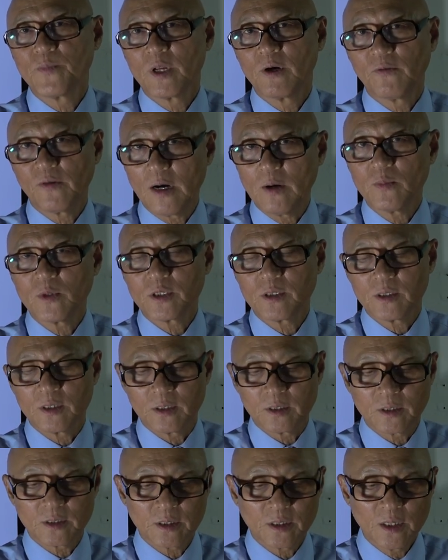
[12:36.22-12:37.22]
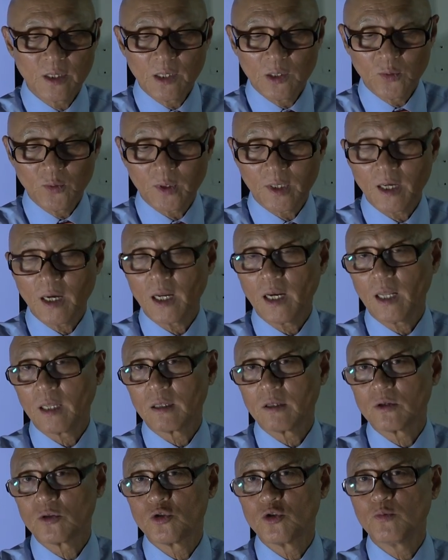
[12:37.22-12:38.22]
pharmacies, we get at
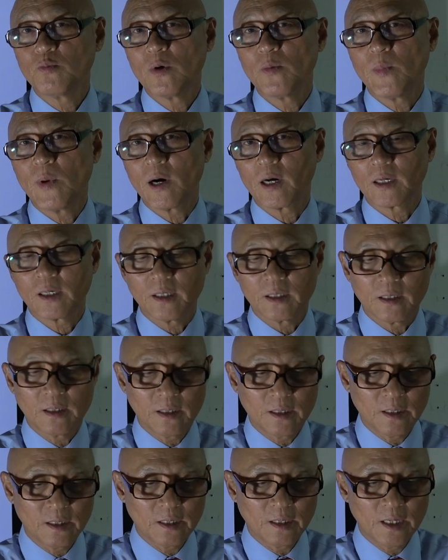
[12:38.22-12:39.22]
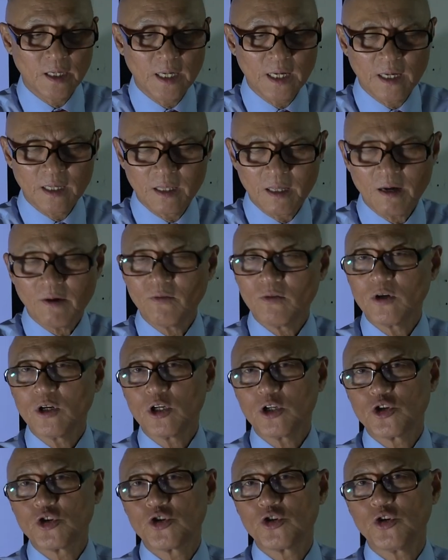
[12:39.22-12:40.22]
the supermarket. They are
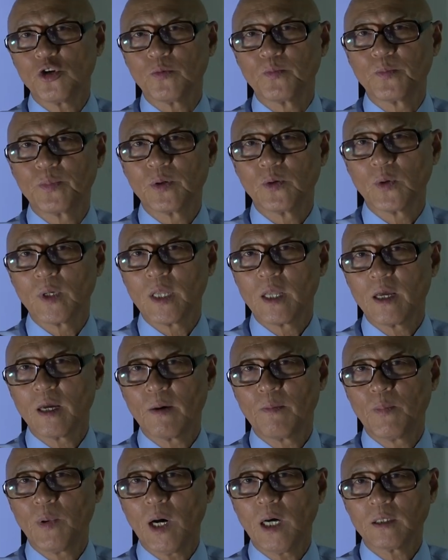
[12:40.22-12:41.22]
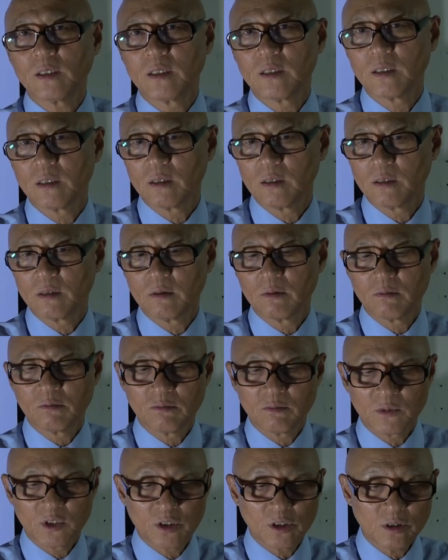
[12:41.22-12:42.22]
very cheap when they are bought
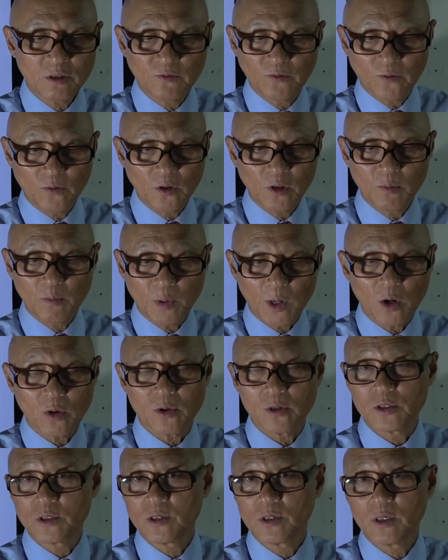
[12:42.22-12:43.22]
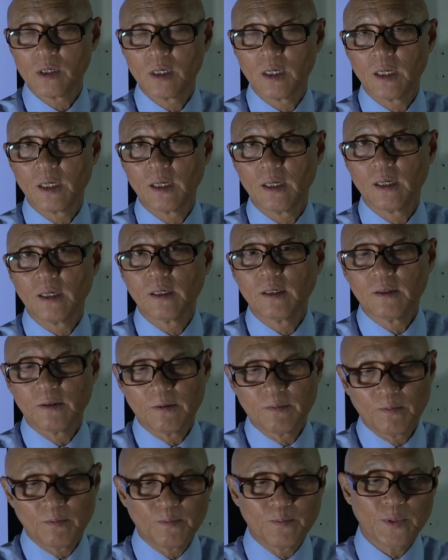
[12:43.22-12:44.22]
just for the bottles.
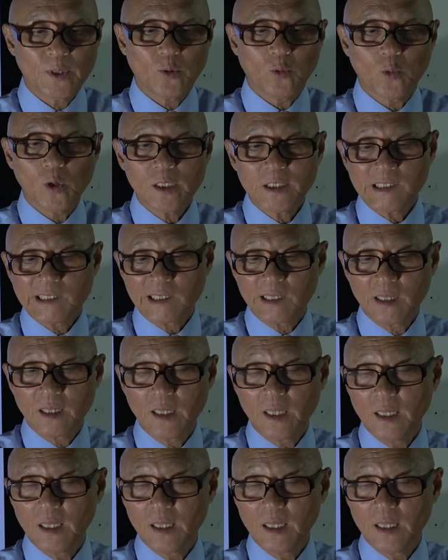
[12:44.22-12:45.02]
But once